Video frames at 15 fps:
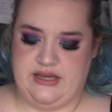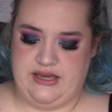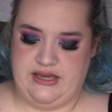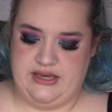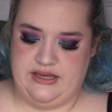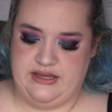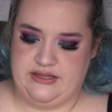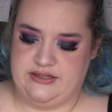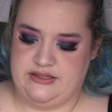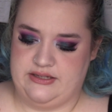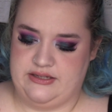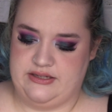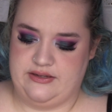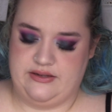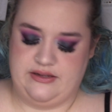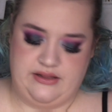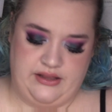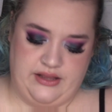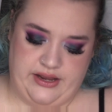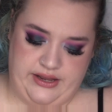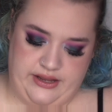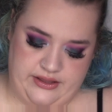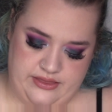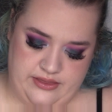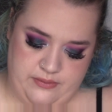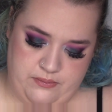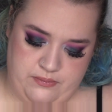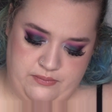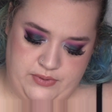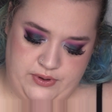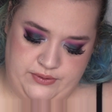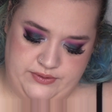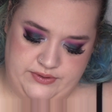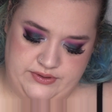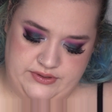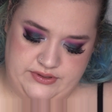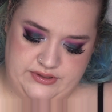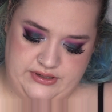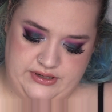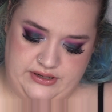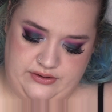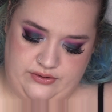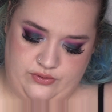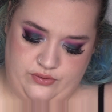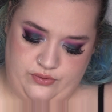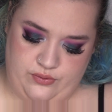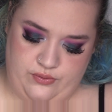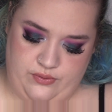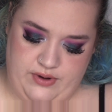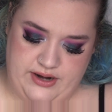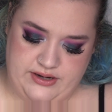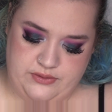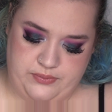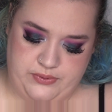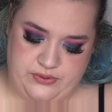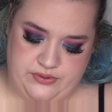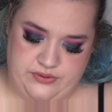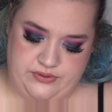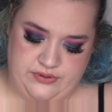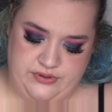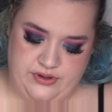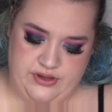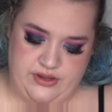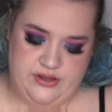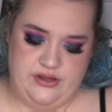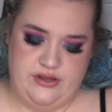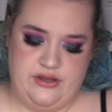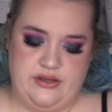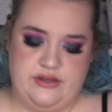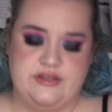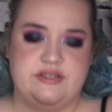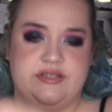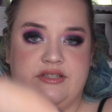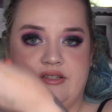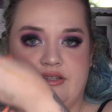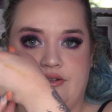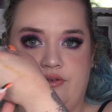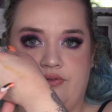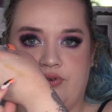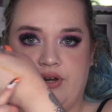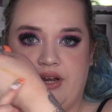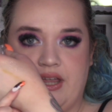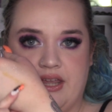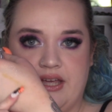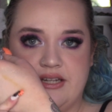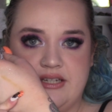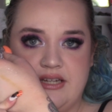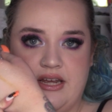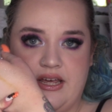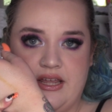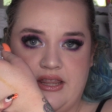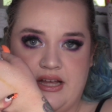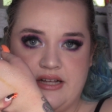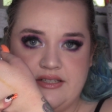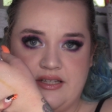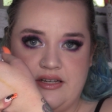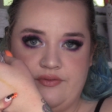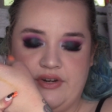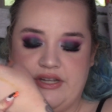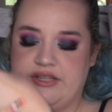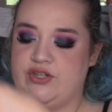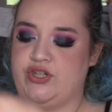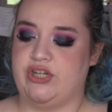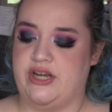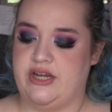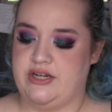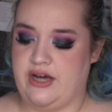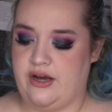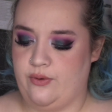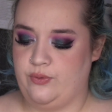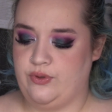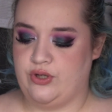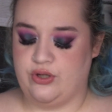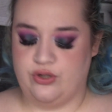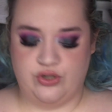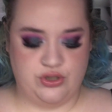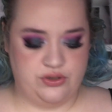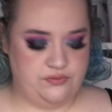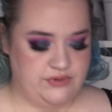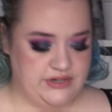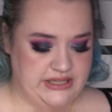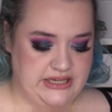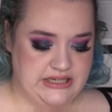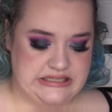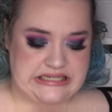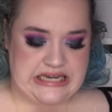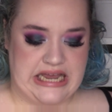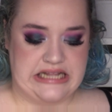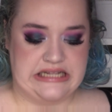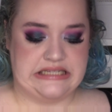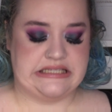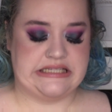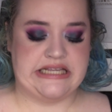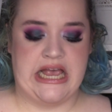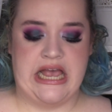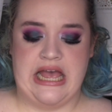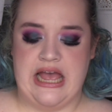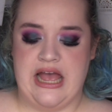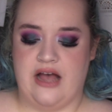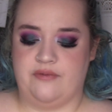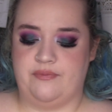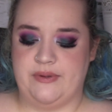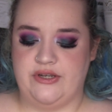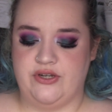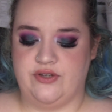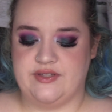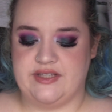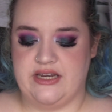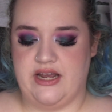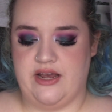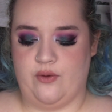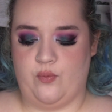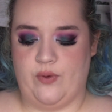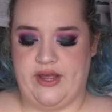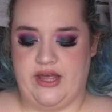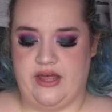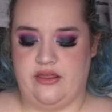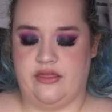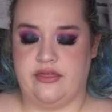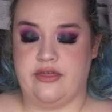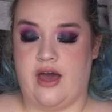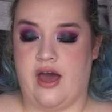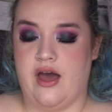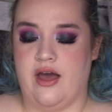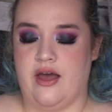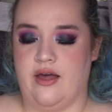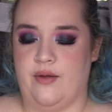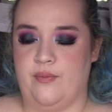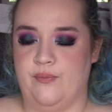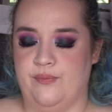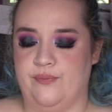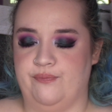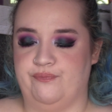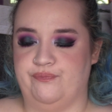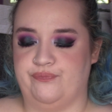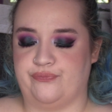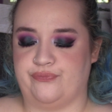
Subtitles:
is like the most incredible silvery glitter. That's it, really shade out. You can do it really intense. I've been using it with Inglot